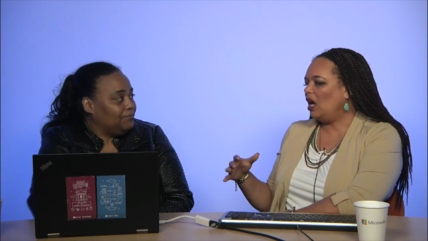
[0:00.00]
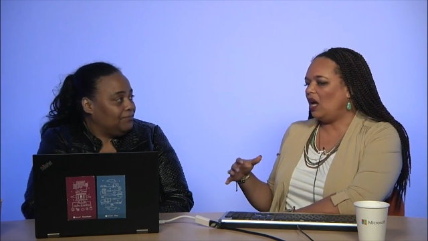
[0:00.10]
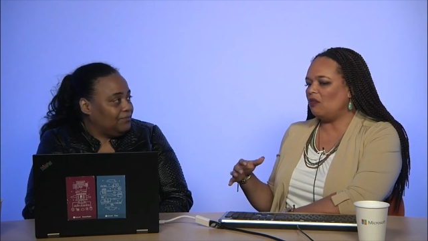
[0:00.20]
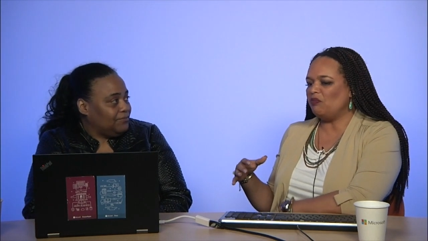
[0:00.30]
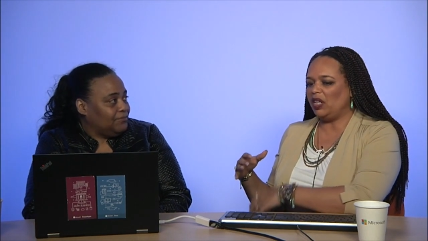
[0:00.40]

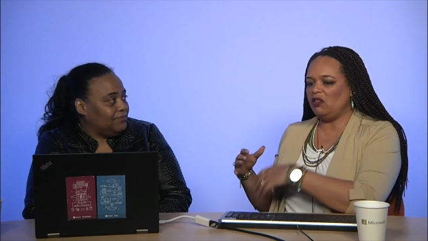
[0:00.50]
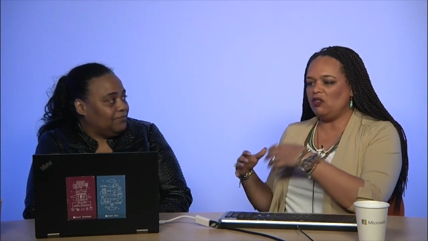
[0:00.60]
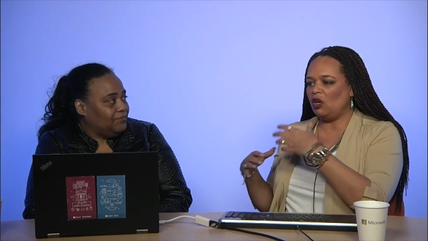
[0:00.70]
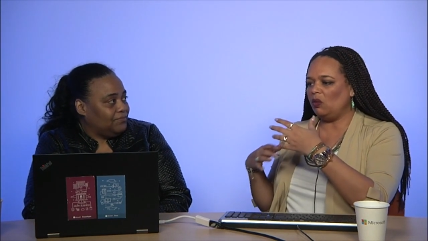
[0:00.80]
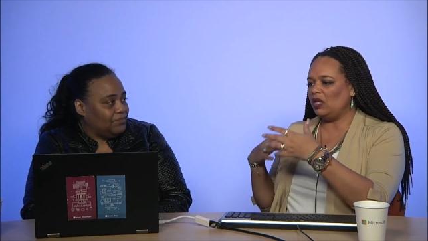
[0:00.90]
Speaker 1: um, but you
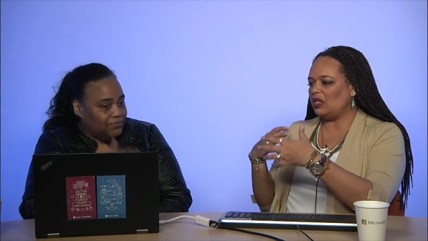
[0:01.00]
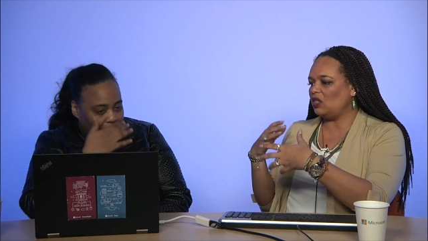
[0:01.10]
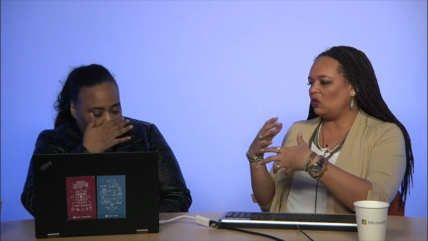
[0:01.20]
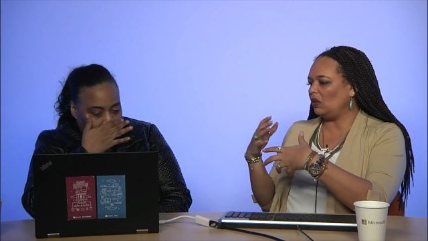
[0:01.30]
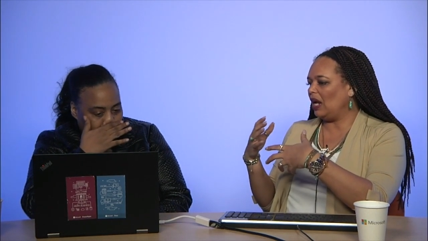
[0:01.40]
don't
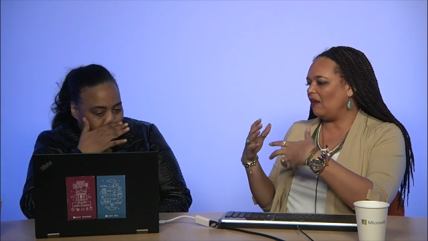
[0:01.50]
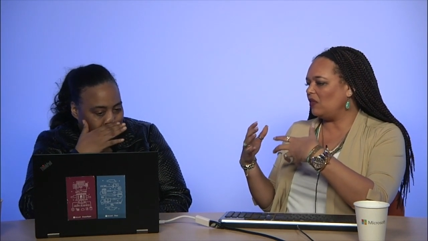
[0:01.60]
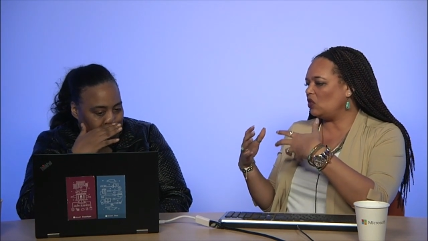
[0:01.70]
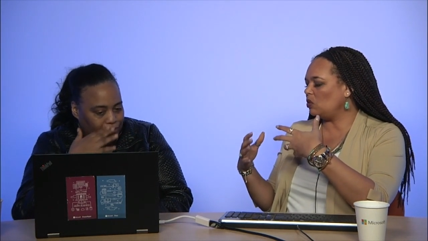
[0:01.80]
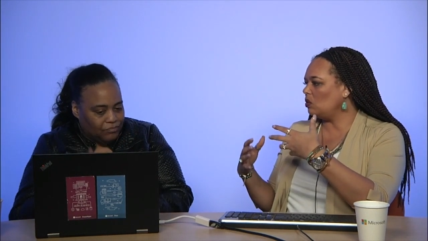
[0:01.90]
necessarily have
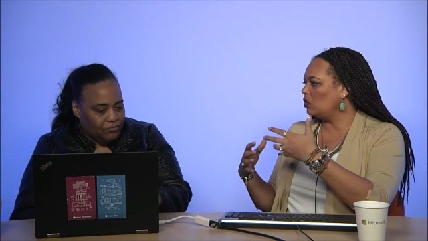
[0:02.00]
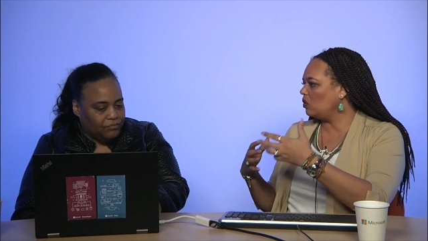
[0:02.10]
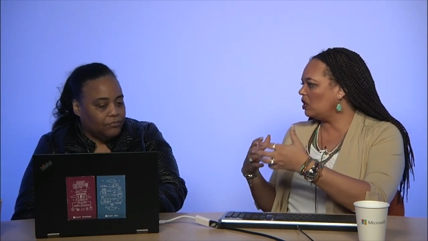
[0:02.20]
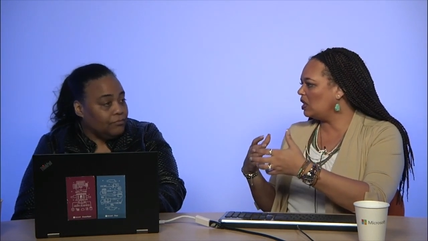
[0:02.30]
the tools or the